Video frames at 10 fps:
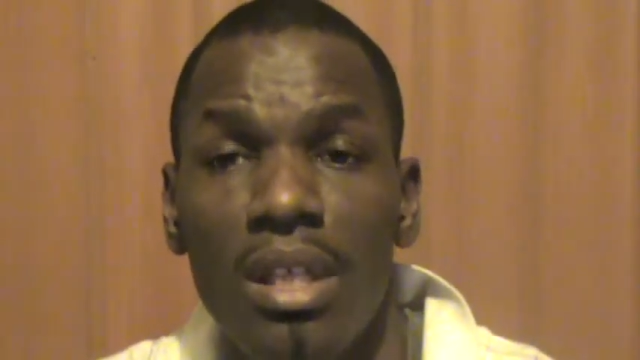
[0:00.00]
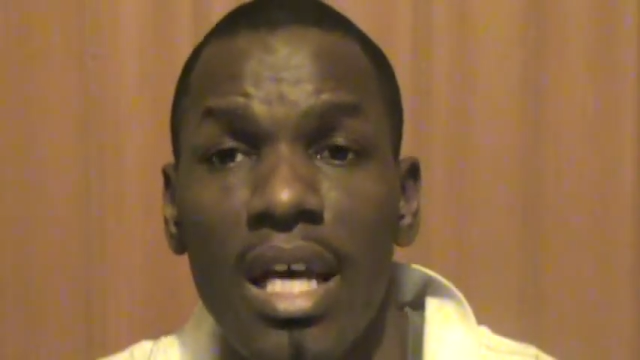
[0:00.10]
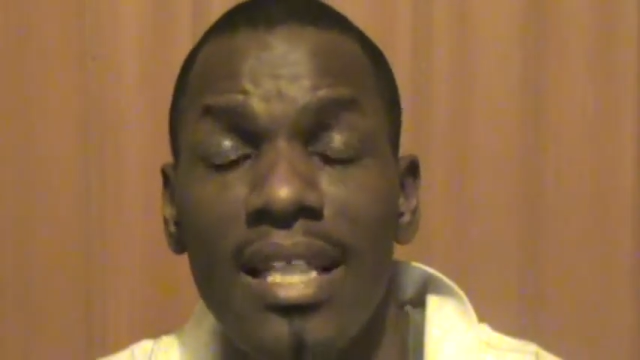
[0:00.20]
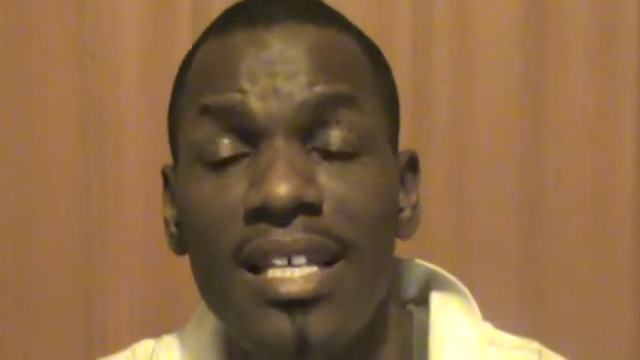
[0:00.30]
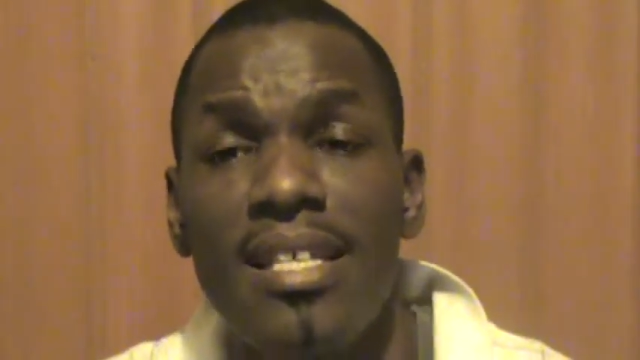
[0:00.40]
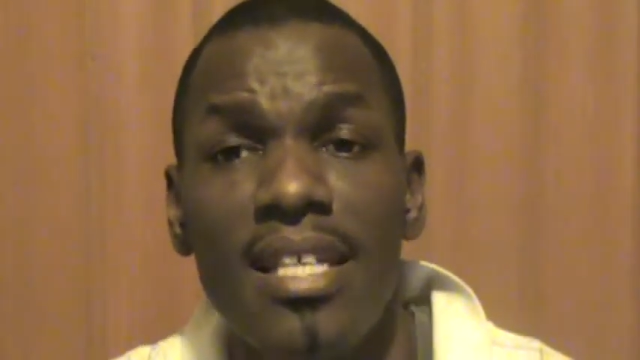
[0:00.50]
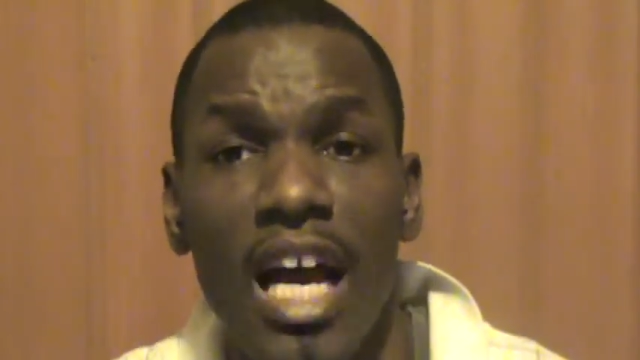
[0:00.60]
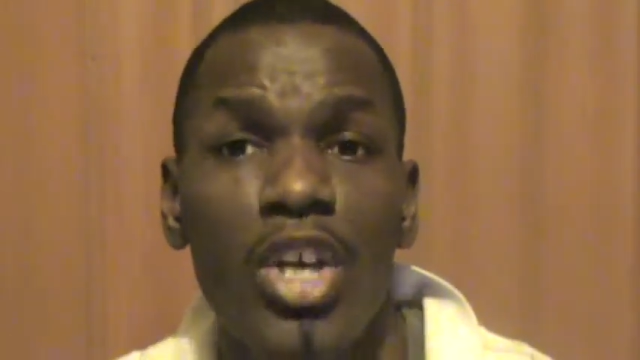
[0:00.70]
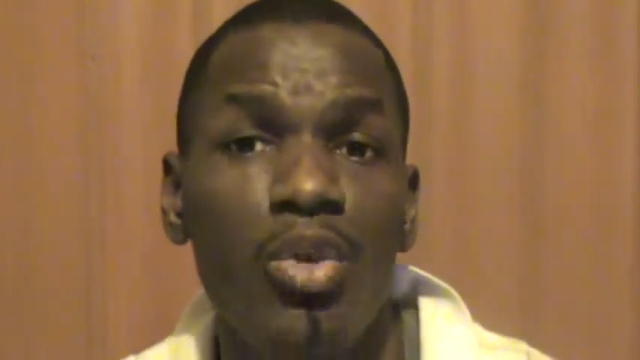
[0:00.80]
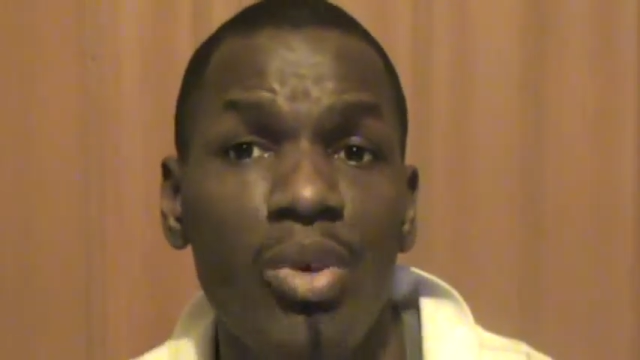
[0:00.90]
and this is
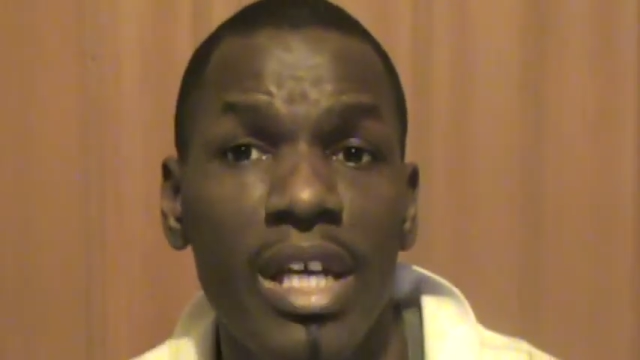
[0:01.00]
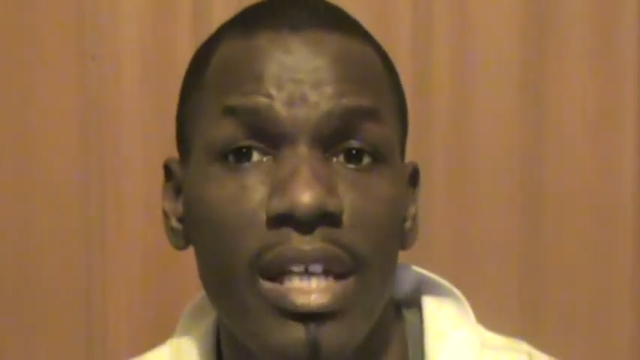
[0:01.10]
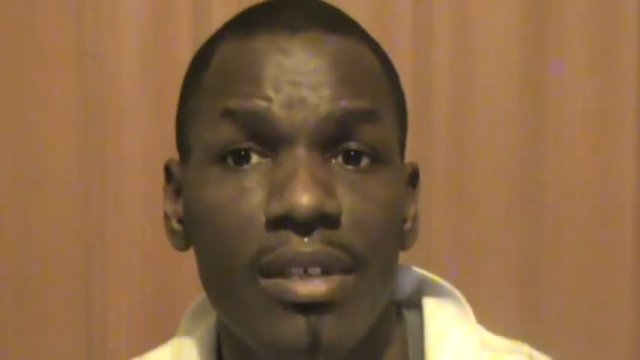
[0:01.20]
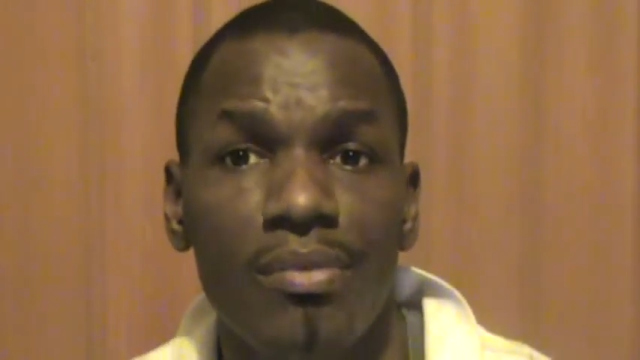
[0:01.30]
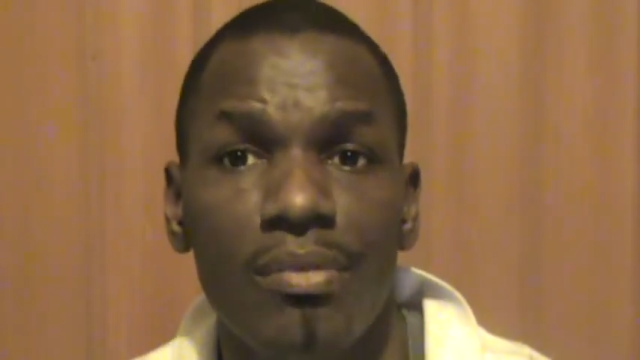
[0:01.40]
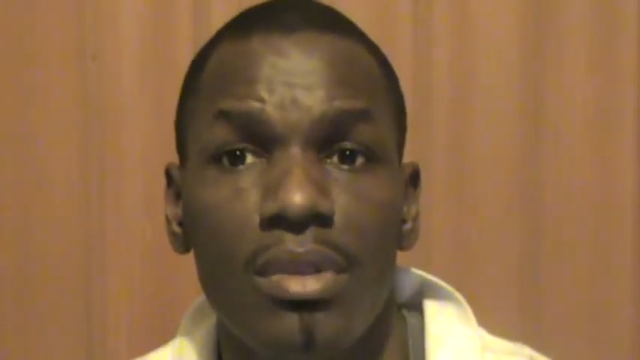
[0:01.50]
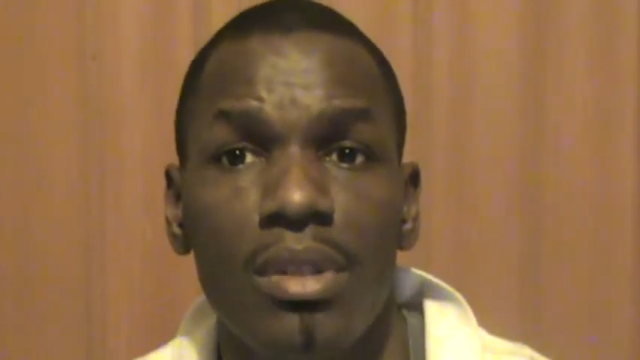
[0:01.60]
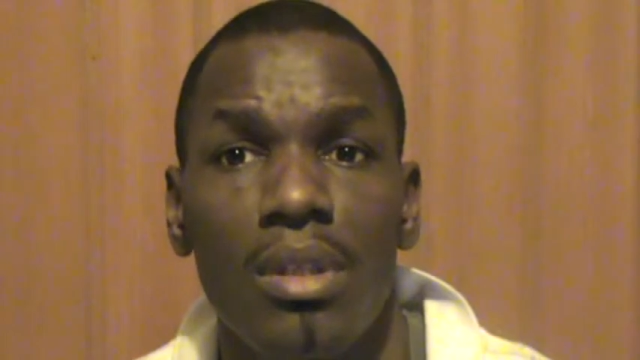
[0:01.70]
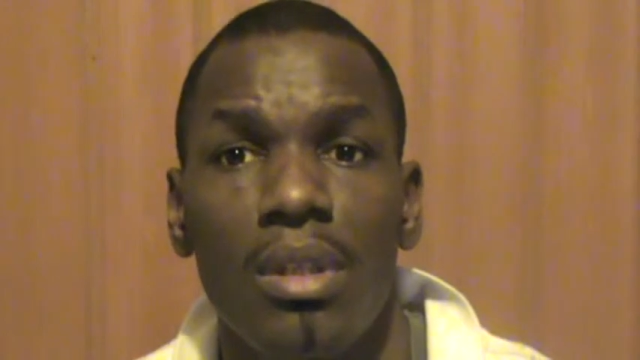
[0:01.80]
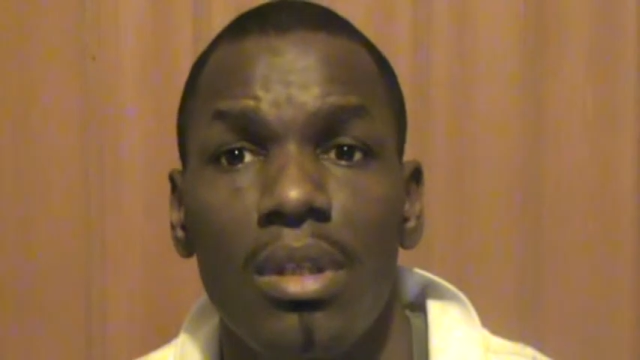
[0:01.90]
how you read it.
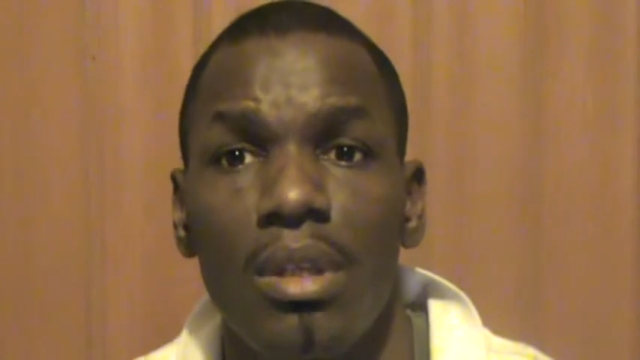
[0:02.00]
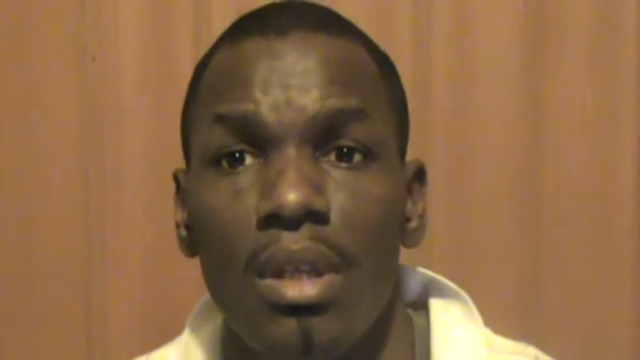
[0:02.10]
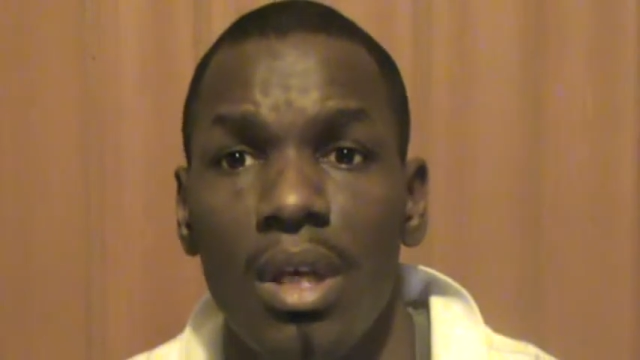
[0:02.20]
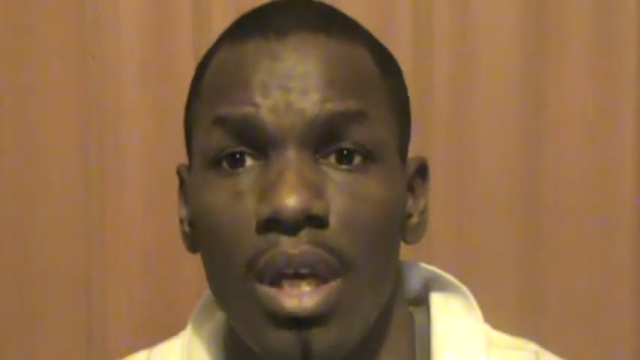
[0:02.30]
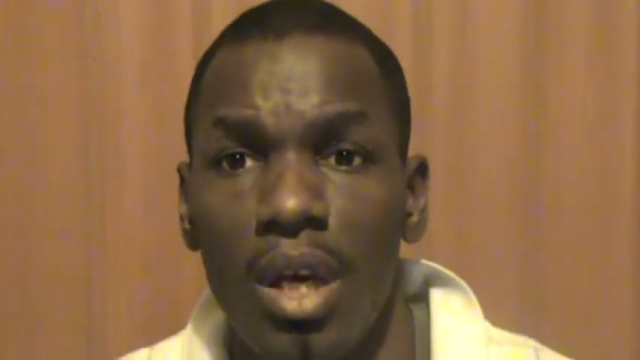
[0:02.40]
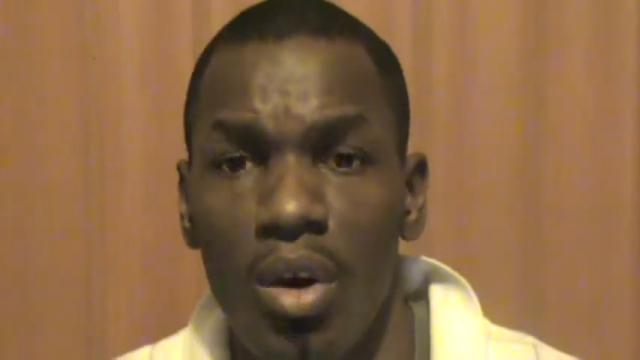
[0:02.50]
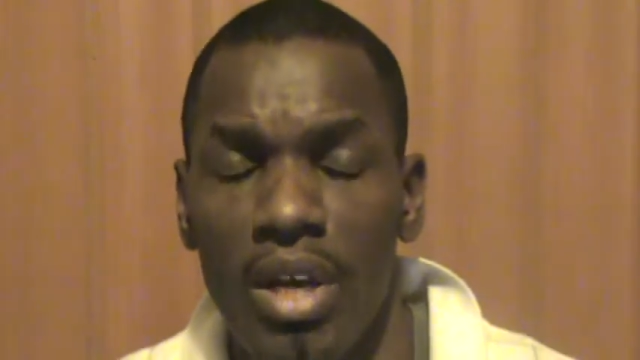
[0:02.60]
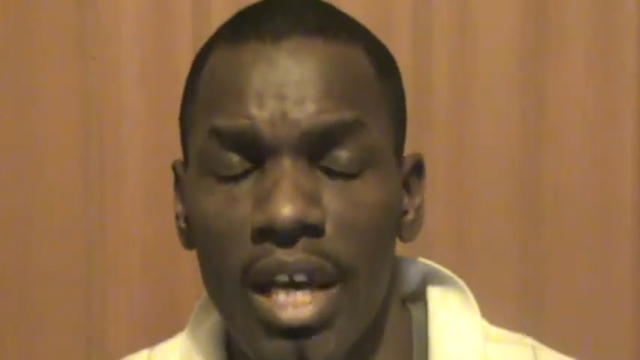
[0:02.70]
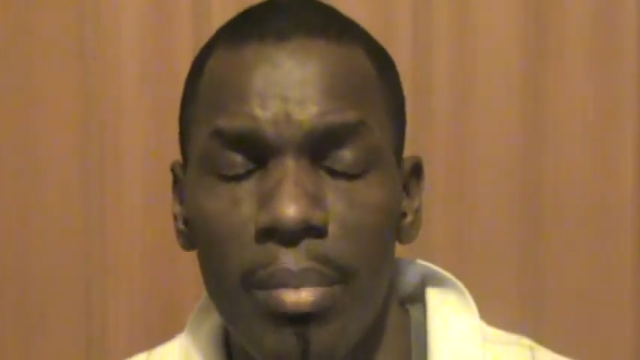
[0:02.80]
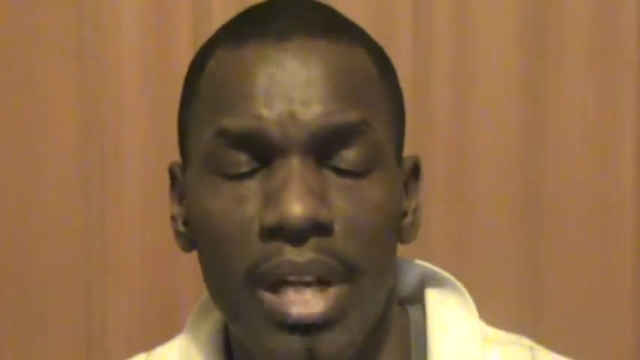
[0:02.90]

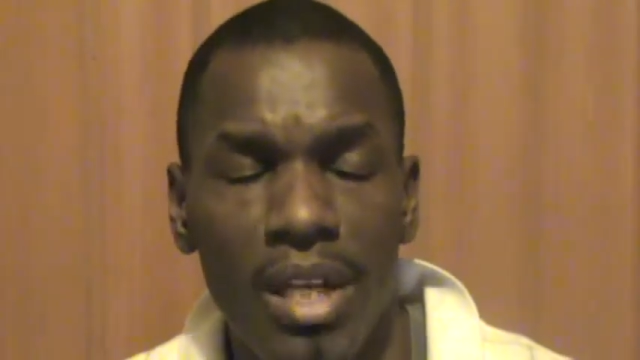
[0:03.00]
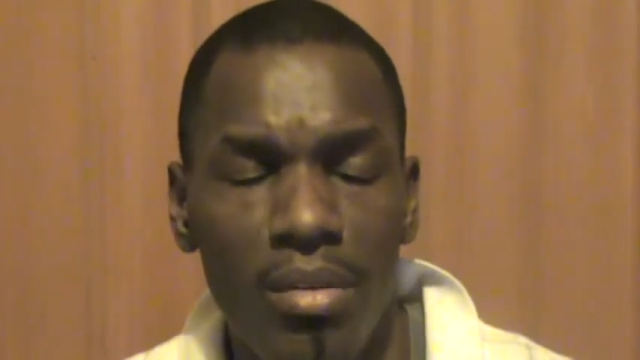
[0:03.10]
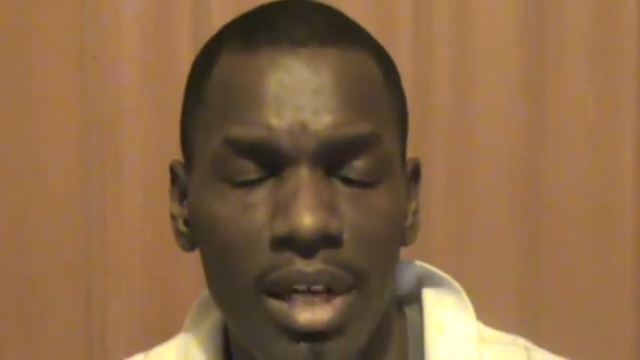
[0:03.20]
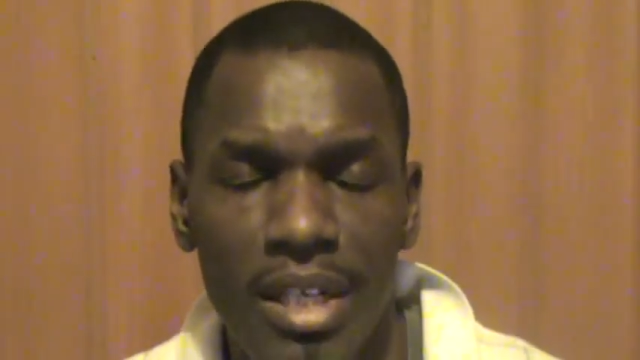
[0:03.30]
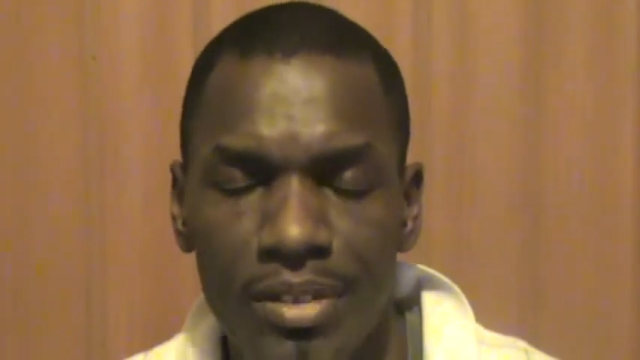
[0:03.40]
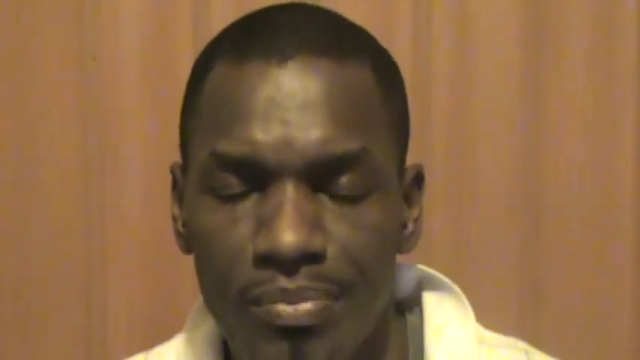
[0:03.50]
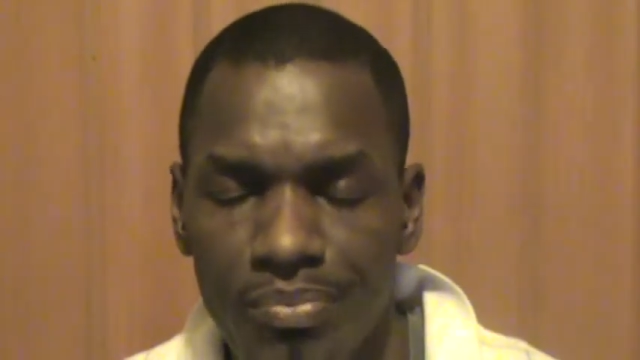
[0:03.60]
Okay, but anyway,